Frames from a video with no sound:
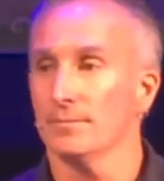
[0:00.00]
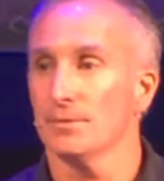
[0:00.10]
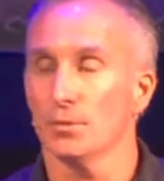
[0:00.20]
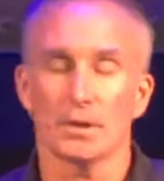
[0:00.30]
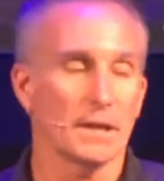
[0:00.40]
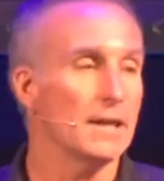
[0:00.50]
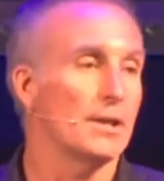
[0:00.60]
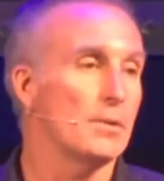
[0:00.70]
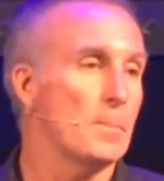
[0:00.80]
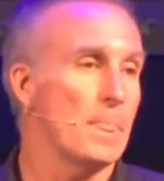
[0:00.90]
So
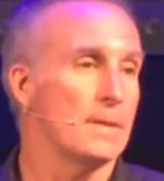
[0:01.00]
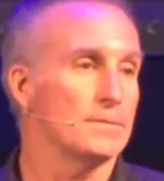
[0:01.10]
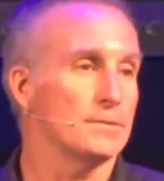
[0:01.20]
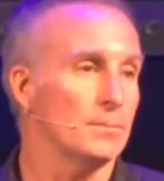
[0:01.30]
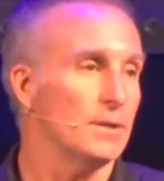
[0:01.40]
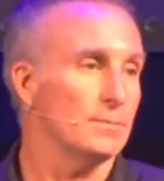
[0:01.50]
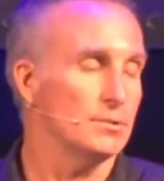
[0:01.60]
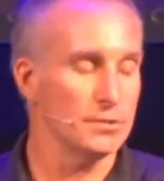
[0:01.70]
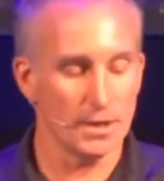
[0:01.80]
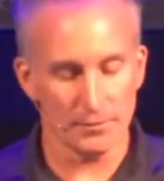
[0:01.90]
again, sometimes
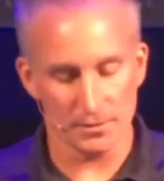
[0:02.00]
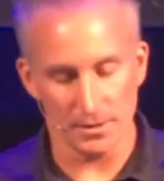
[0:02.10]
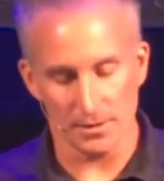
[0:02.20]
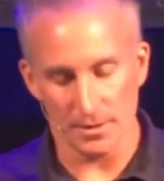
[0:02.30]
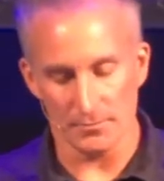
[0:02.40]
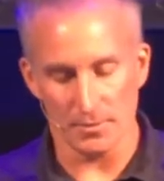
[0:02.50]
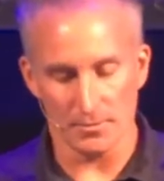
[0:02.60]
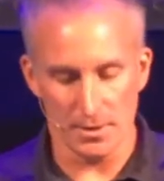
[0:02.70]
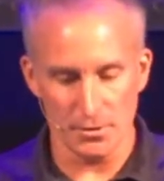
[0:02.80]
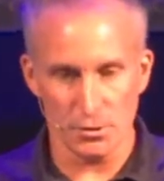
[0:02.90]
you just have to say, I
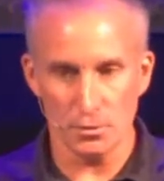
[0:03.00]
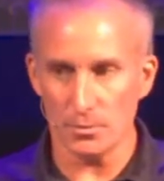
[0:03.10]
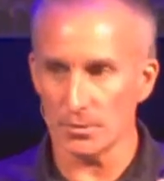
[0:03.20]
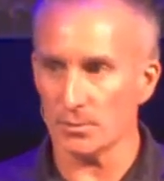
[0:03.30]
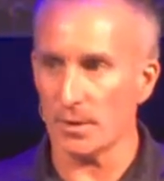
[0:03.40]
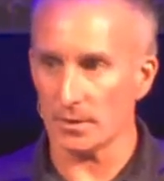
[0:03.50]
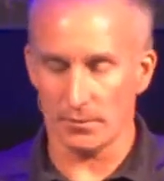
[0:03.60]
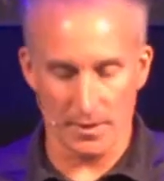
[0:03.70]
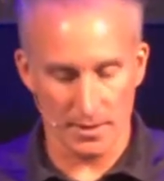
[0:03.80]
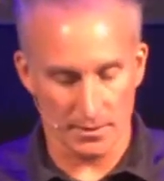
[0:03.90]
need you to respect the
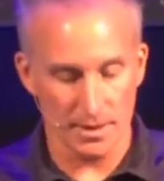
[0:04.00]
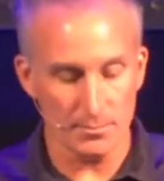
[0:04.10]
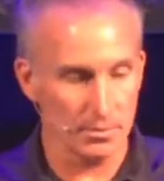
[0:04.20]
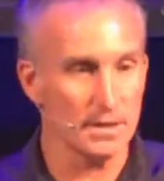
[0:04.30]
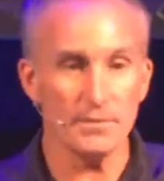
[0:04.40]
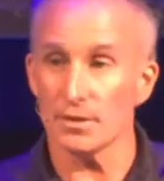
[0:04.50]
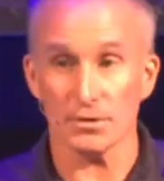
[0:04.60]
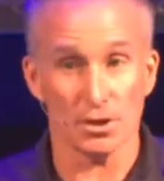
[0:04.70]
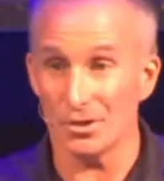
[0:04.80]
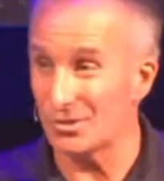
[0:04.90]
fact that I believe
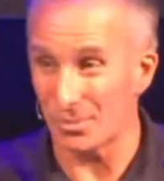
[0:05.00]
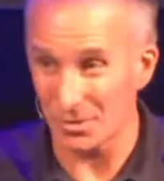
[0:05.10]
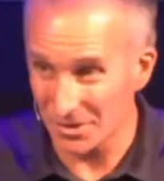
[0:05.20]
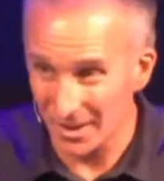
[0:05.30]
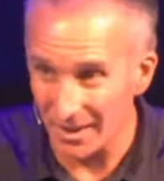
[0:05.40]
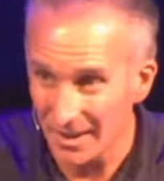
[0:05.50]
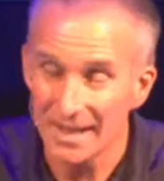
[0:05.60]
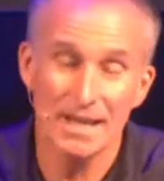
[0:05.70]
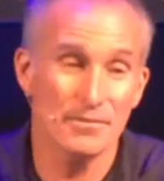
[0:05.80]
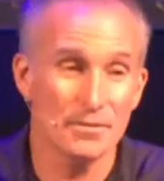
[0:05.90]
this 100%,
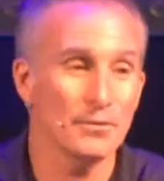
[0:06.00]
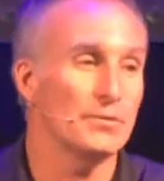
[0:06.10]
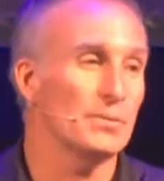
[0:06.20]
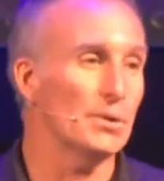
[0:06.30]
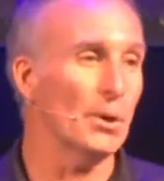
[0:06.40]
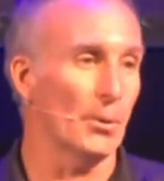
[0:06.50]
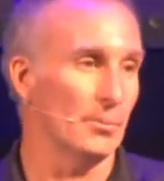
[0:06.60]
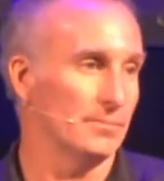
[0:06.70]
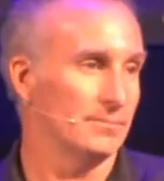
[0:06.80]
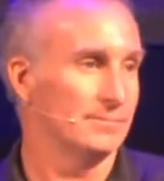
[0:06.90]
even if you don't.
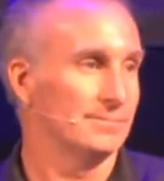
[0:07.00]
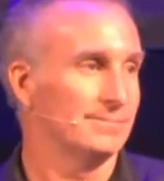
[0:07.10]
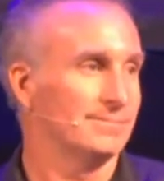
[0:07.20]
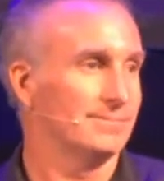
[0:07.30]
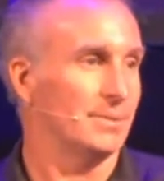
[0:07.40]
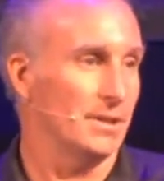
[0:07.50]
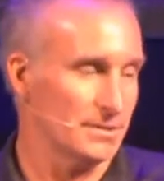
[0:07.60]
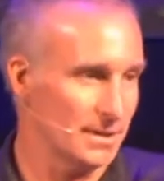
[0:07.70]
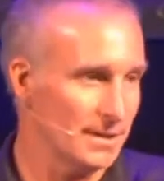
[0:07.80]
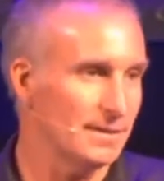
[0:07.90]
Because
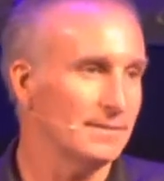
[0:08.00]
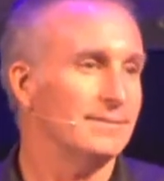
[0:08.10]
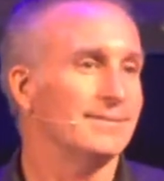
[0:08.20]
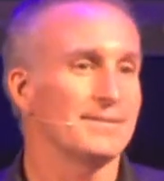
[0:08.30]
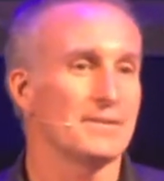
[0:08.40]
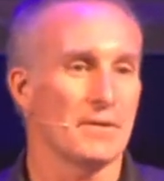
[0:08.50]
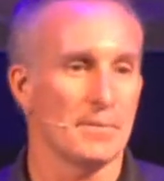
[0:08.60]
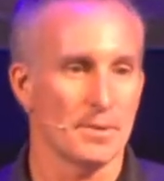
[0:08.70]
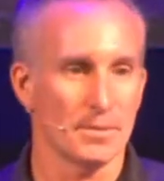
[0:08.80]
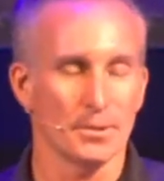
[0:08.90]
again, if I
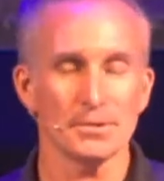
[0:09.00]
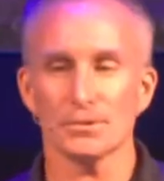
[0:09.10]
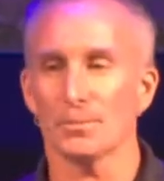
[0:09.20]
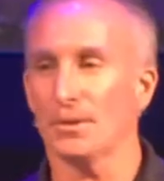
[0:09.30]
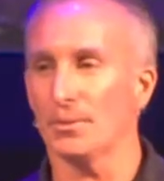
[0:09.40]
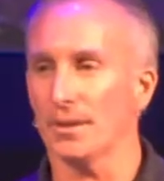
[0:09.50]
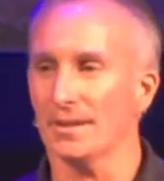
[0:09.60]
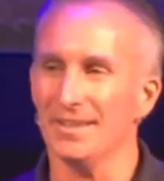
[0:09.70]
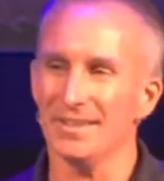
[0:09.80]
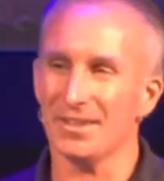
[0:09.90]
met a Muslim and they were like,
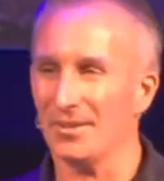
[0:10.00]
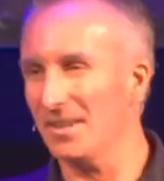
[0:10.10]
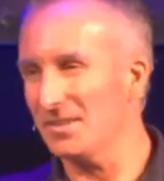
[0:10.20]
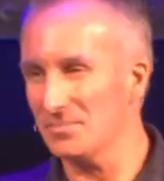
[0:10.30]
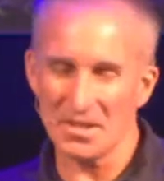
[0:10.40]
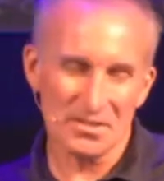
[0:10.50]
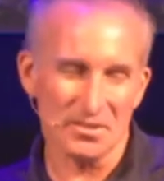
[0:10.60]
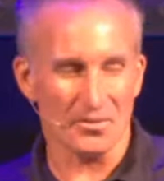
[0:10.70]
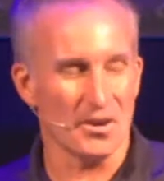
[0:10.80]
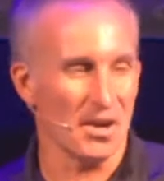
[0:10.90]
yeah, the Koran's, it's
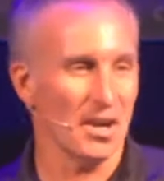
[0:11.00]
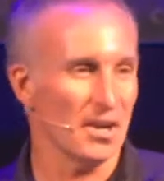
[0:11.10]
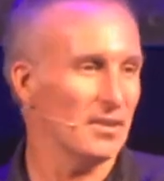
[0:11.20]
all right,